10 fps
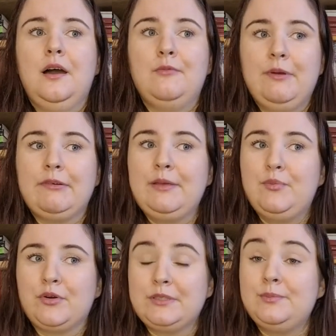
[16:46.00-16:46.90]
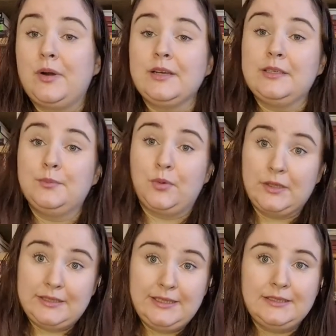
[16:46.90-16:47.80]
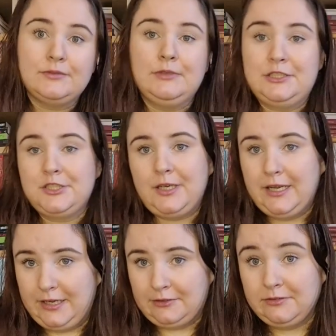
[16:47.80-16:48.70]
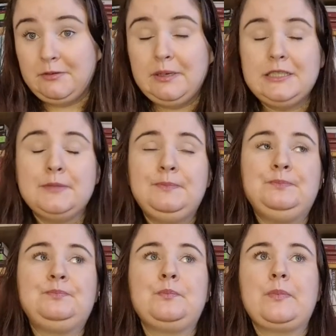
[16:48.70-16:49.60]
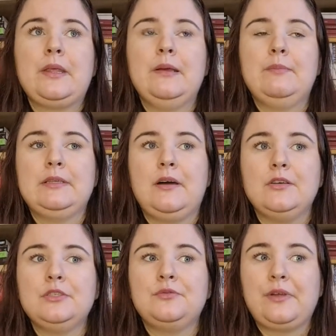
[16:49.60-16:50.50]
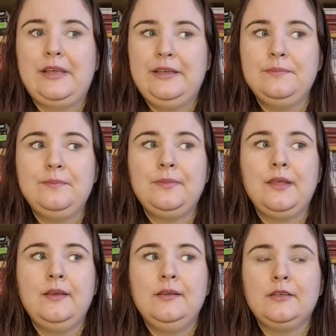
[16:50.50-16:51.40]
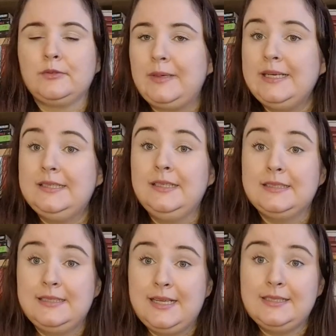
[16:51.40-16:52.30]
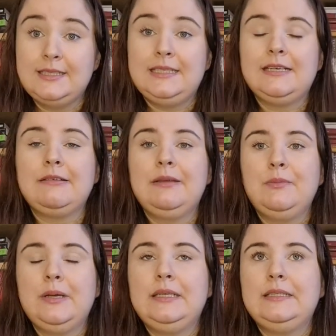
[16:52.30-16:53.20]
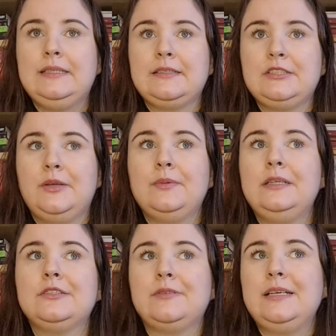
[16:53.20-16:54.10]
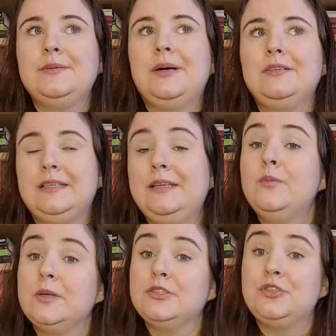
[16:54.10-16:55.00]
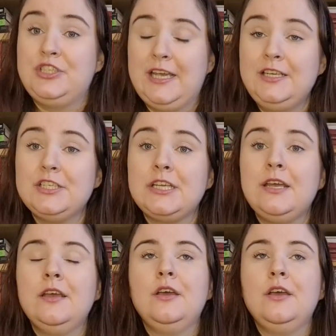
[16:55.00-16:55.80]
a very important part in politics, which I agree with. But also for him, writing is necessary when there's something to write about that he wants to change